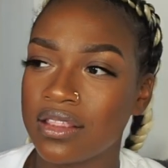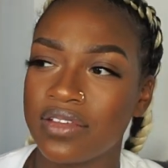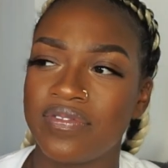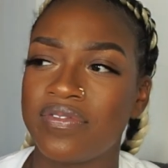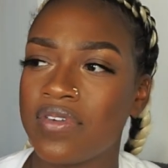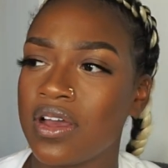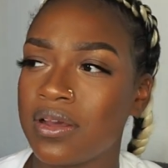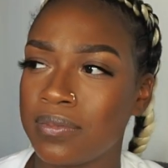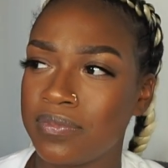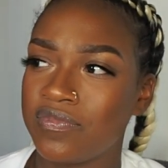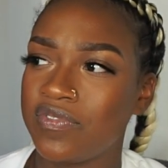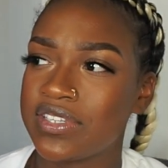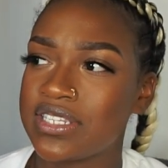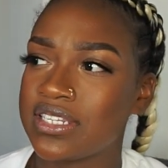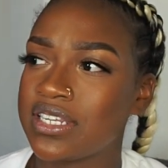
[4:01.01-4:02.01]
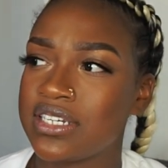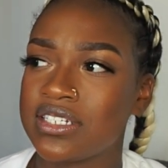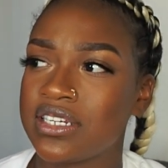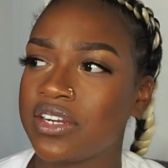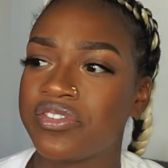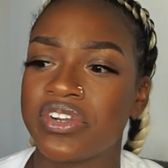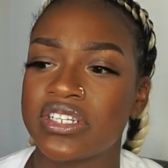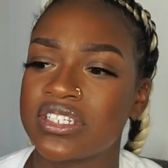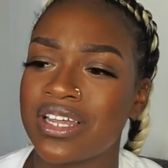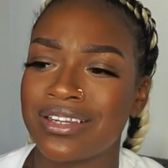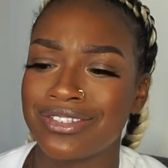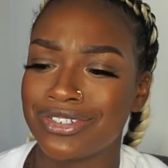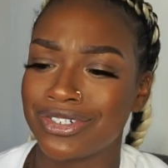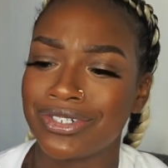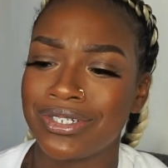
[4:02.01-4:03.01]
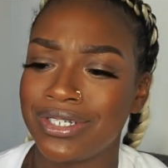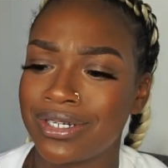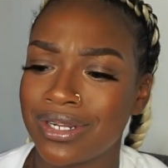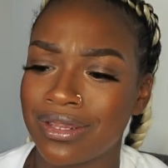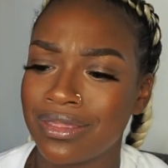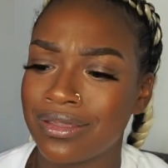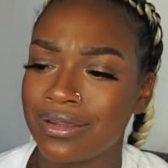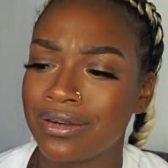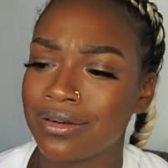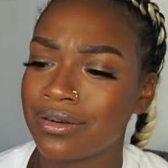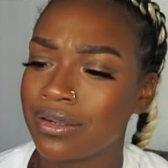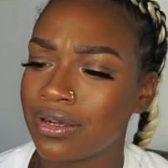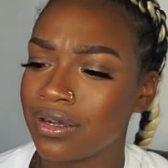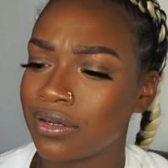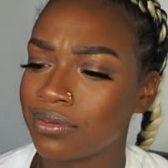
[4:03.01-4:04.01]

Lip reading: The visitation area is not dirty or nothing.